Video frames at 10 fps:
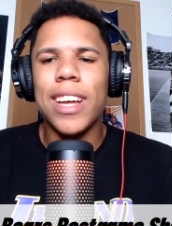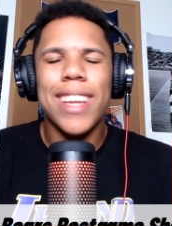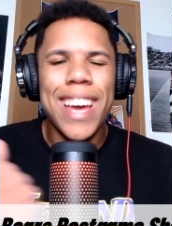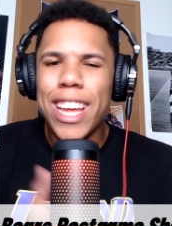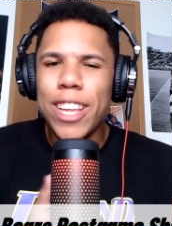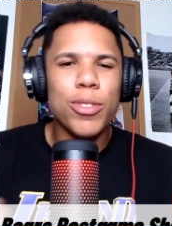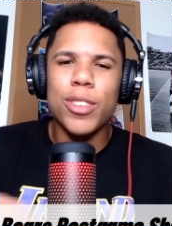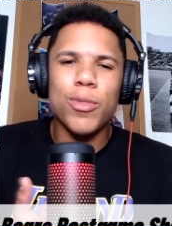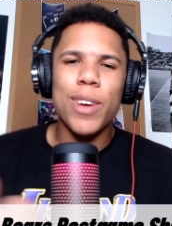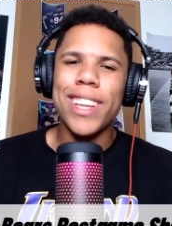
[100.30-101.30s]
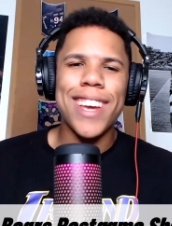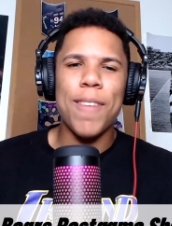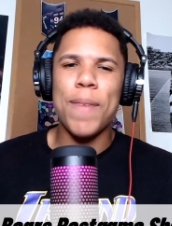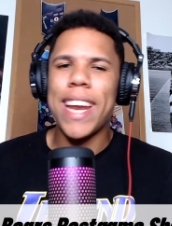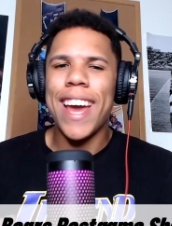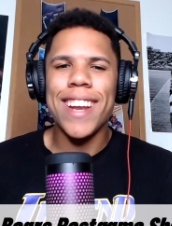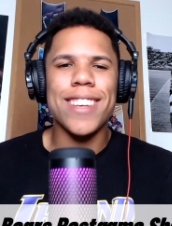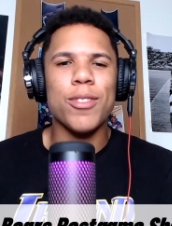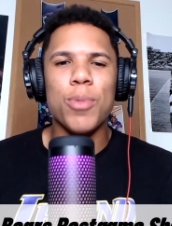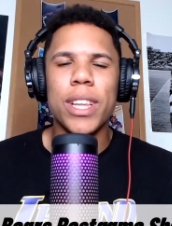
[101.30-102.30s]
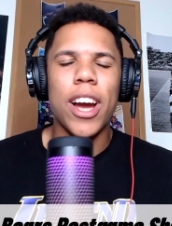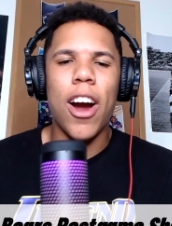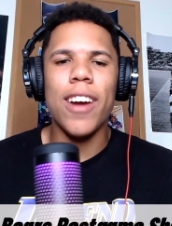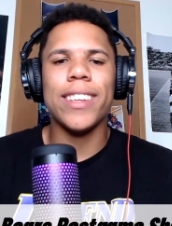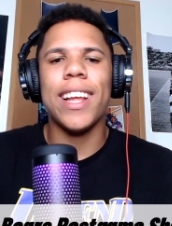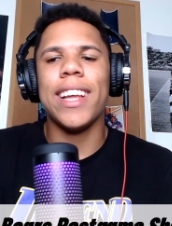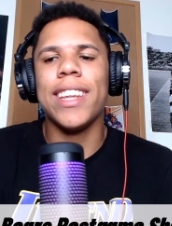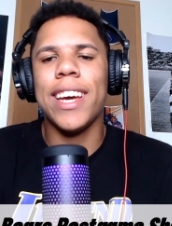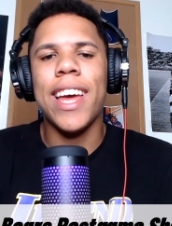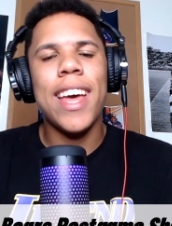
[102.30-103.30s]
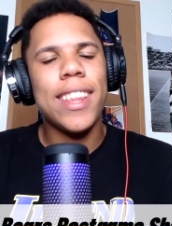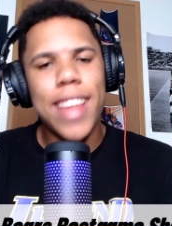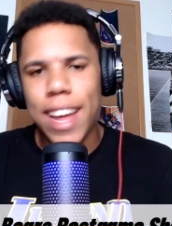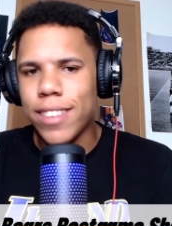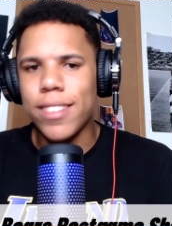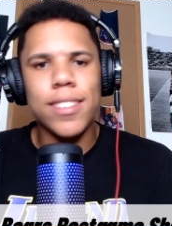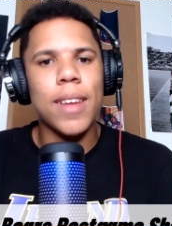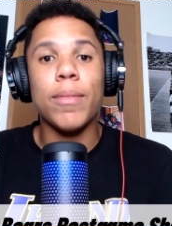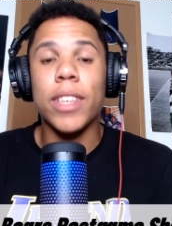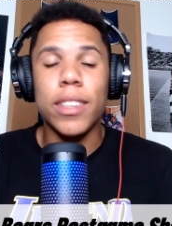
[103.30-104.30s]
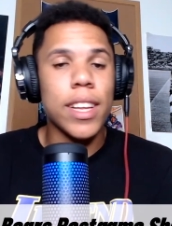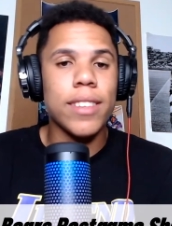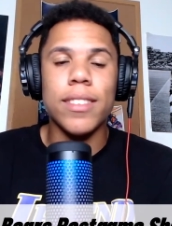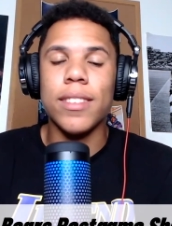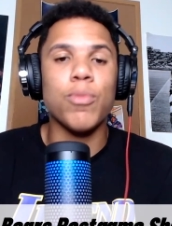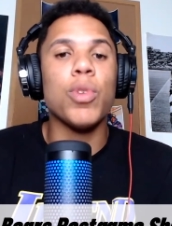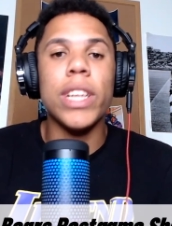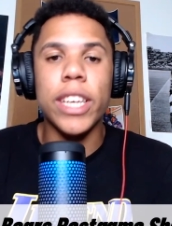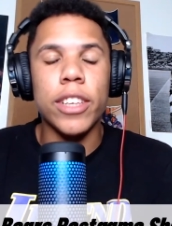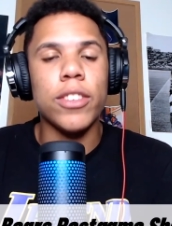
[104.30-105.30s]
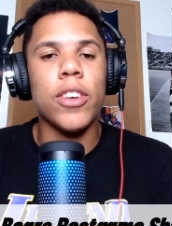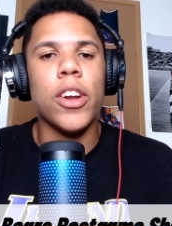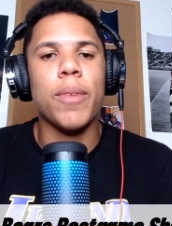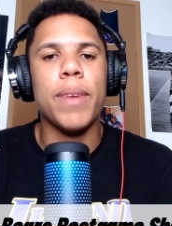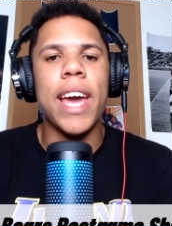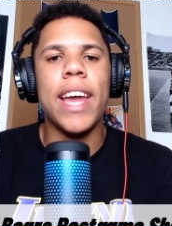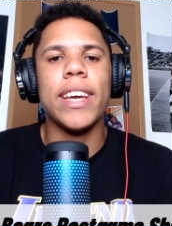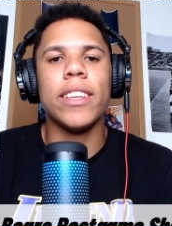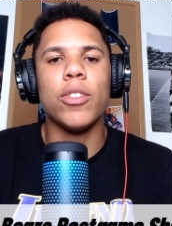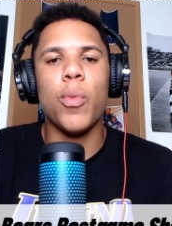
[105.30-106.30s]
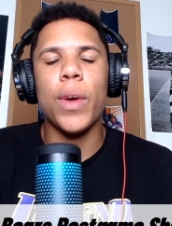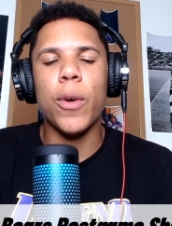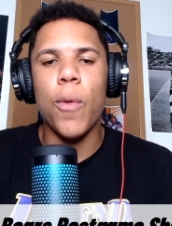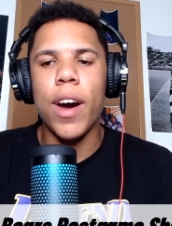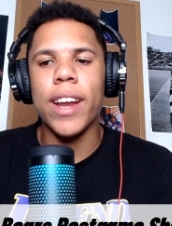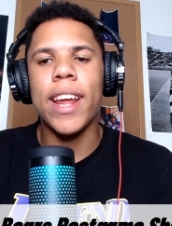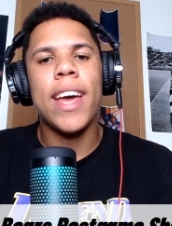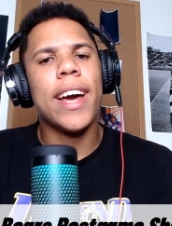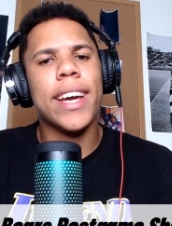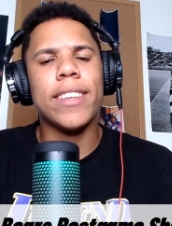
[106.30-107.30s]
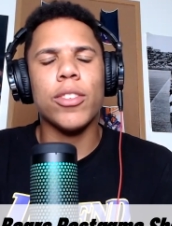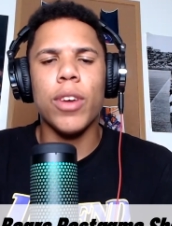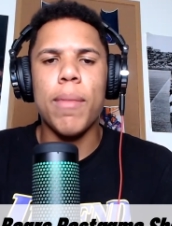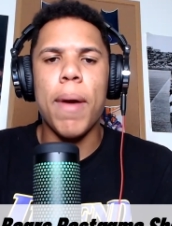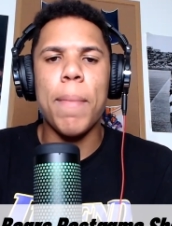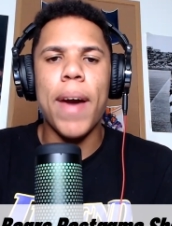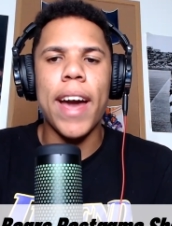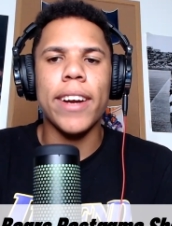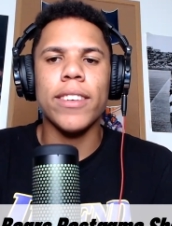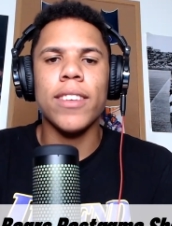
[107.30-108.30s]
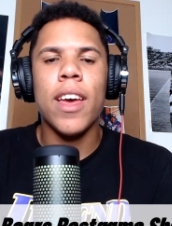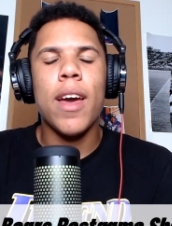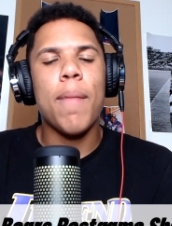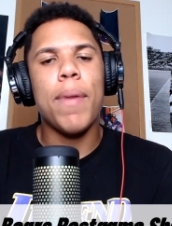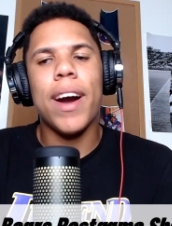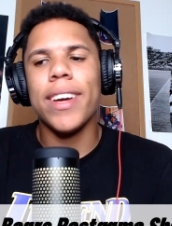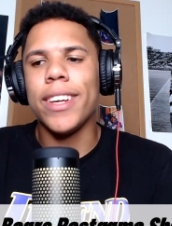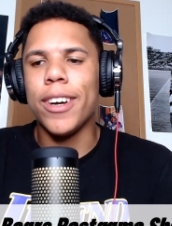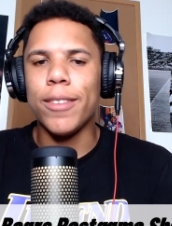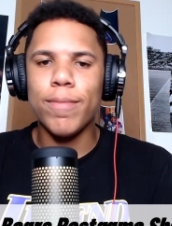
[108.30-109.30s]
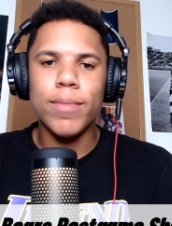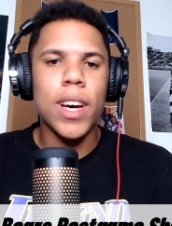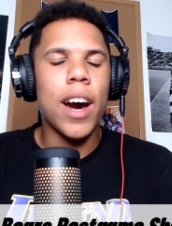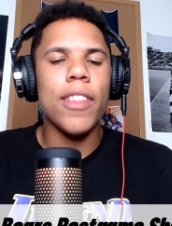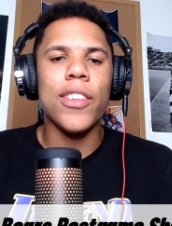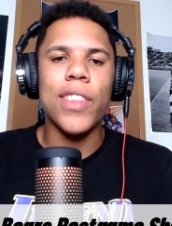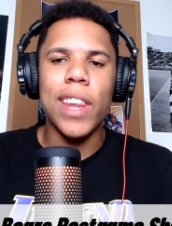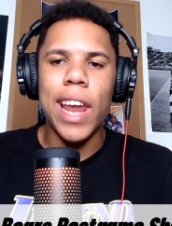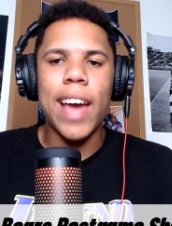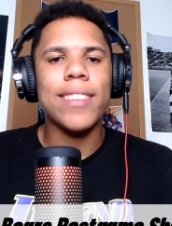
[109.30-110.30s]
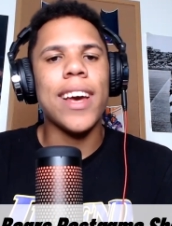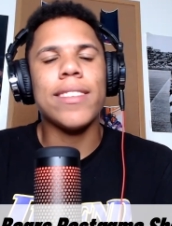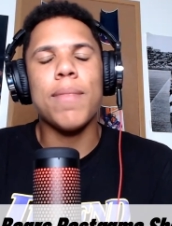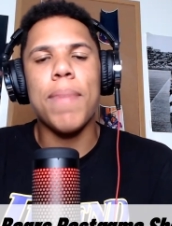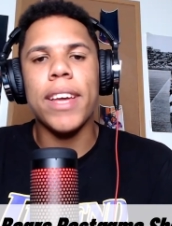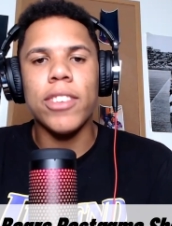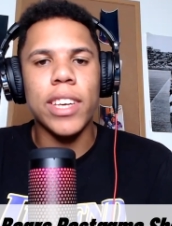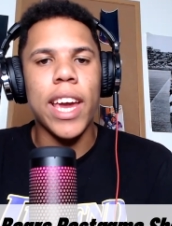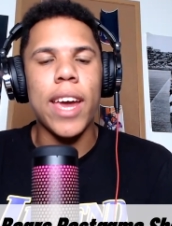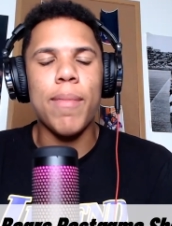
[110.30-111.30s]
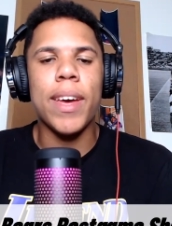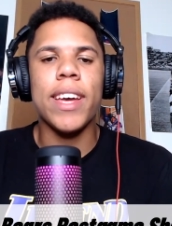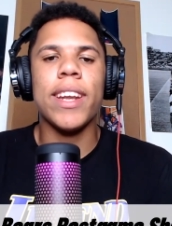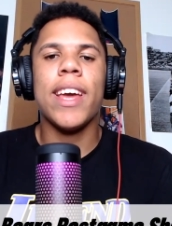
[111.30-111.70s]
injuries really have been hitting us really hard lately. That's something that's really concerning me heading into Week One against the Green Bay Packers. But you know, other than that, Tyson Bagent came in